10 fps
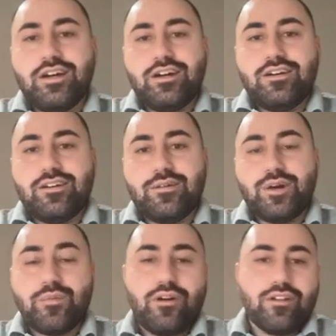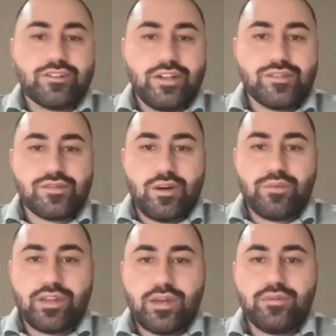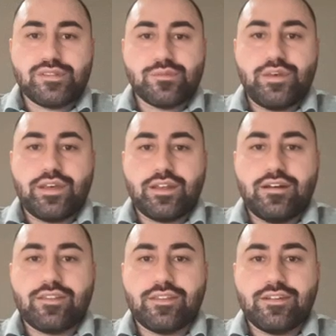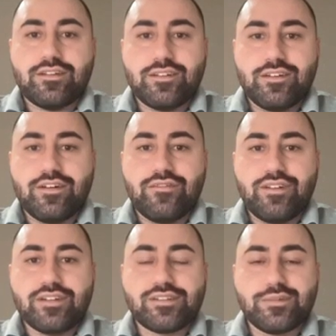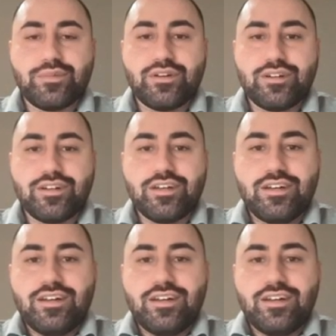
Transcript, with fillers: I apologize for not being able to make it at the events, but